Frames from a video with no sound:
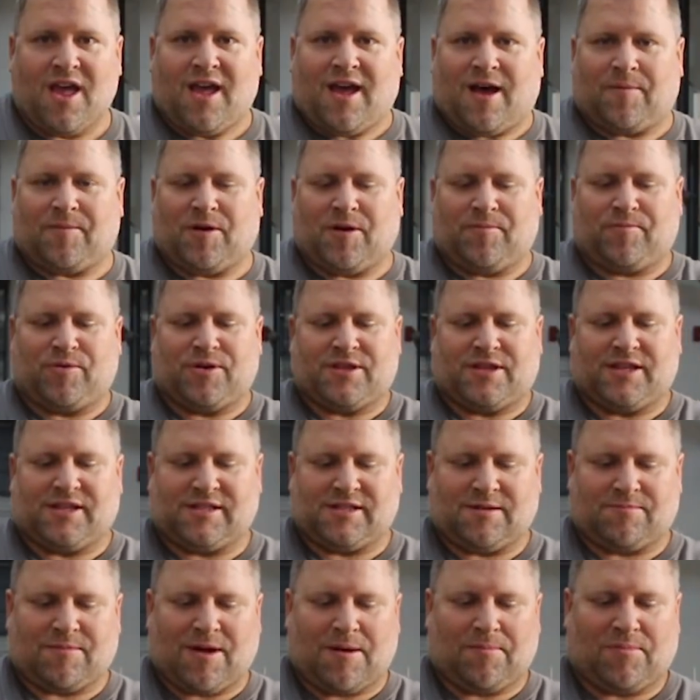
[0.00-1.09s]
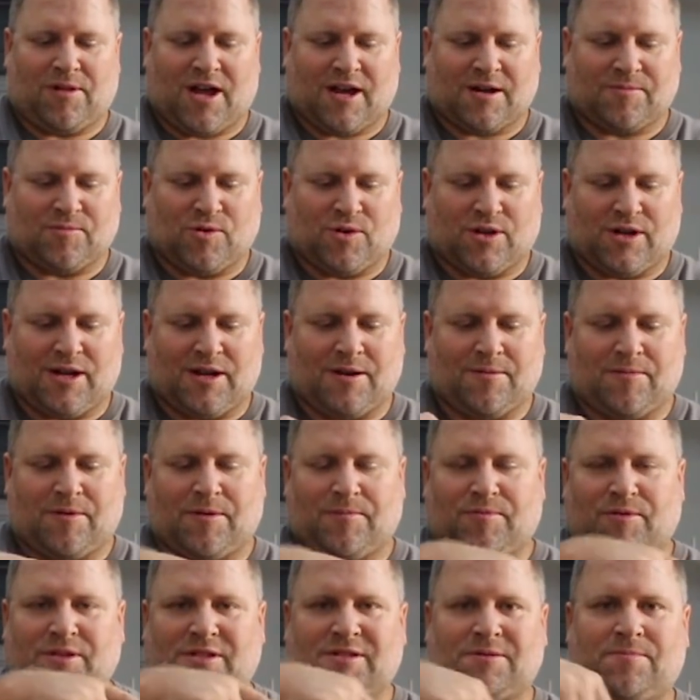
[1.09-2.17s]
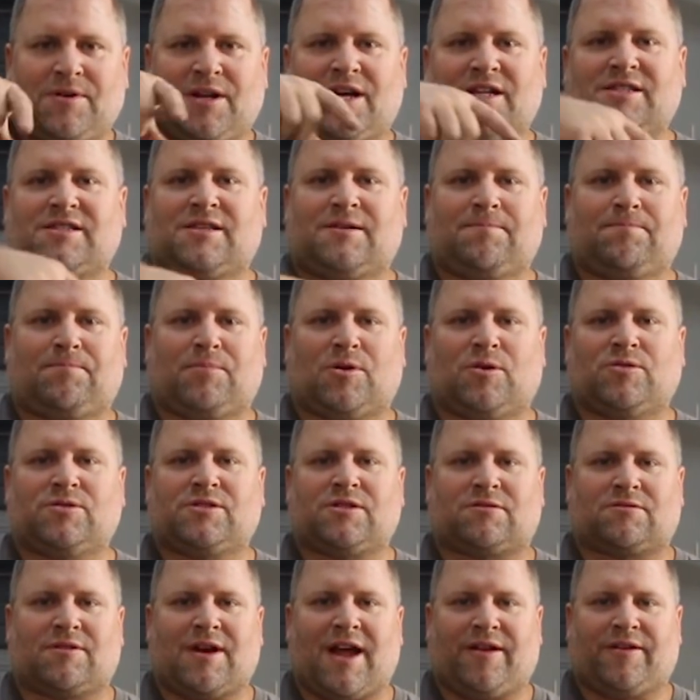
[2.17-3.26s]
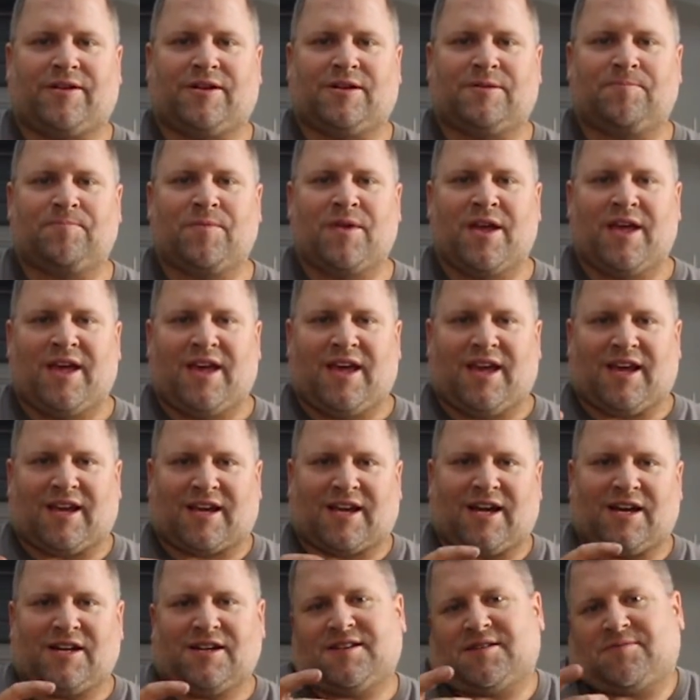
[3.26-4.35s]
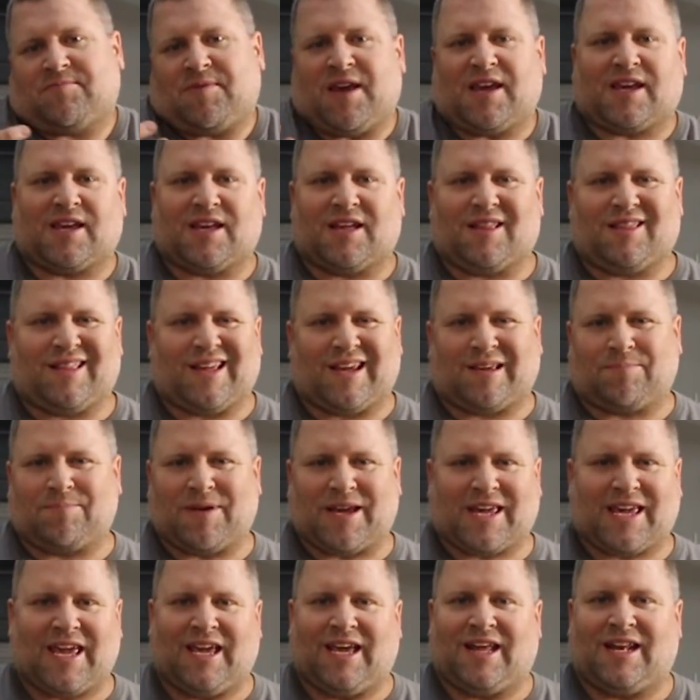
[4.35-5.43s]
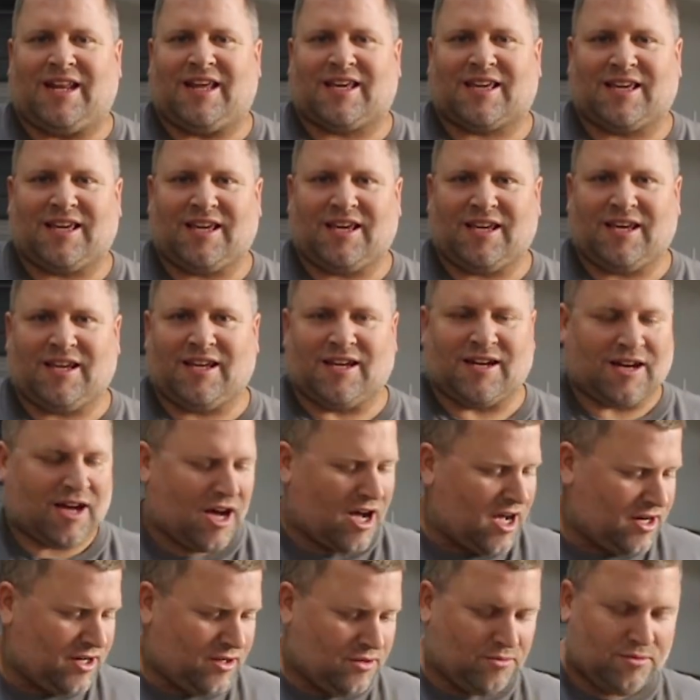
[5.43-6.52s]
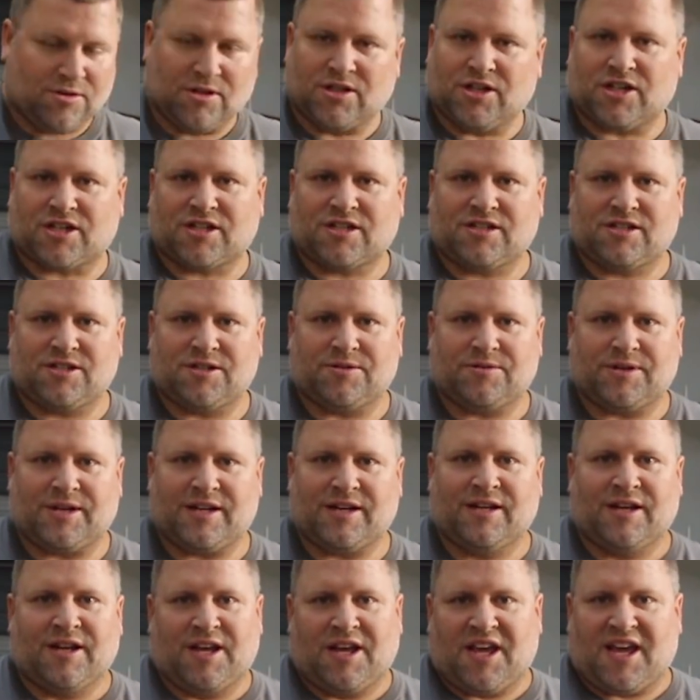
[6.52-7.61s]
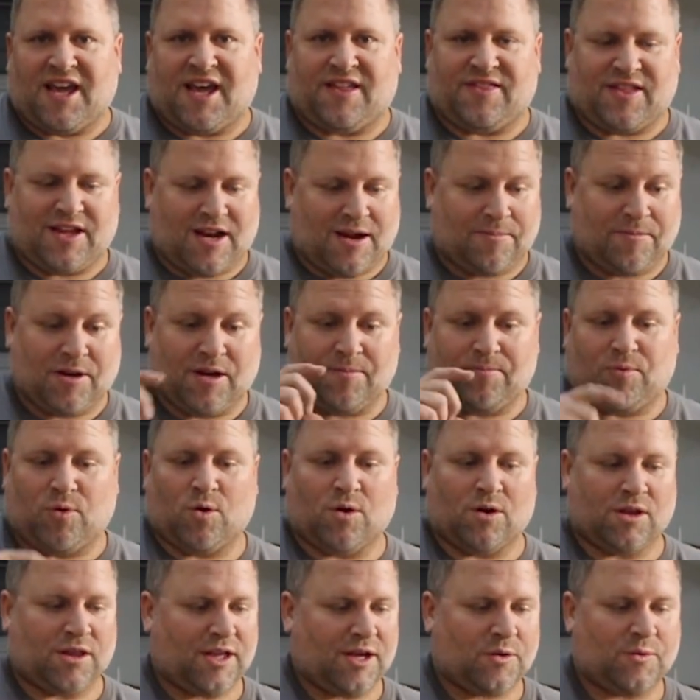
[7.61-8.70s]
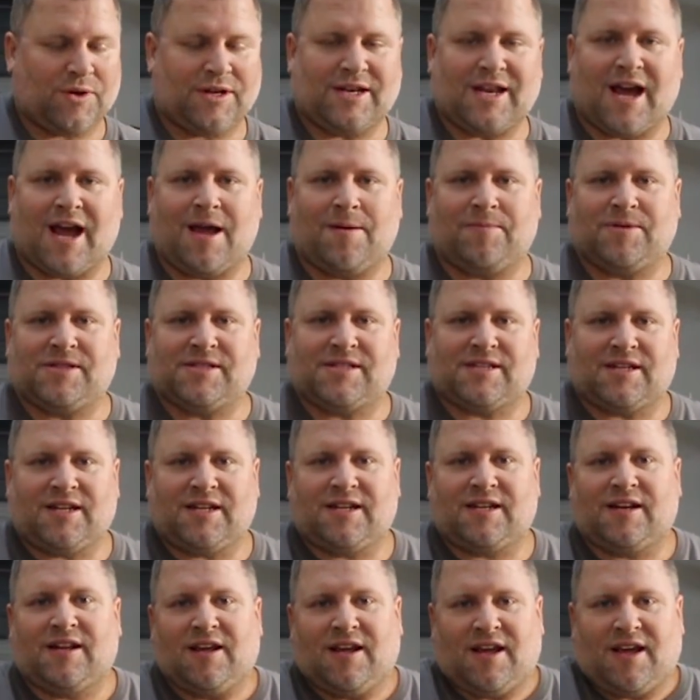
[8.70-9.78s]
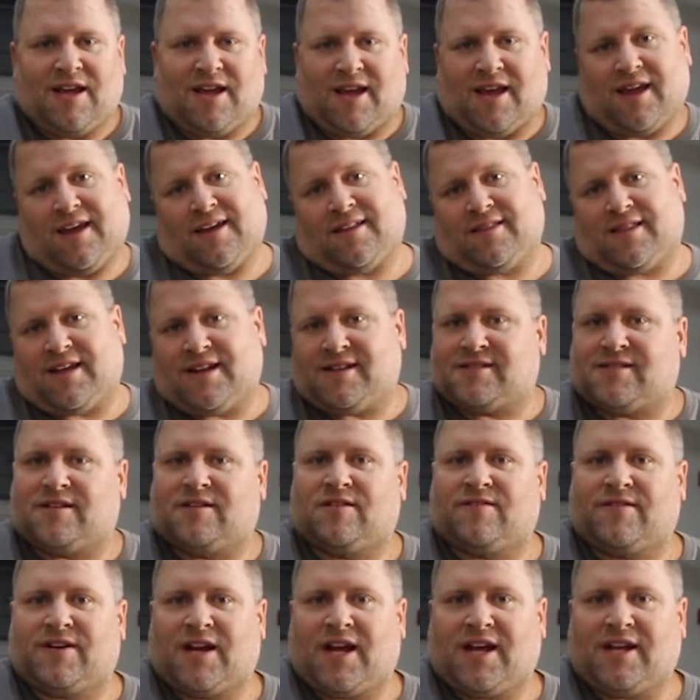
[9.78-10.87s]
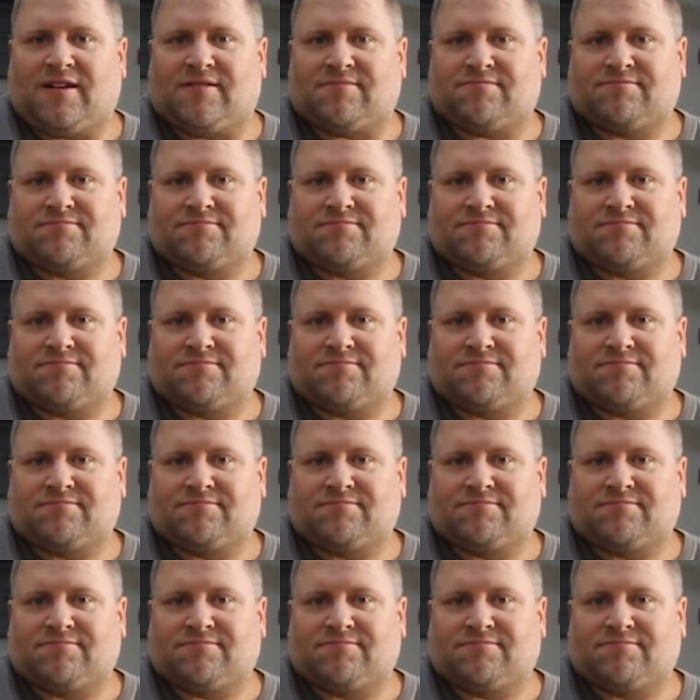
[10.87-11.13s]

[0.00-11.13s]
I'm gonna put these in my block mold and I'm gonna put some nuts and bolts around them and kind of just make it like mechanic-y and auto look to it. And then I'm gonna pour liquid diamonds in it and let it sit overnight.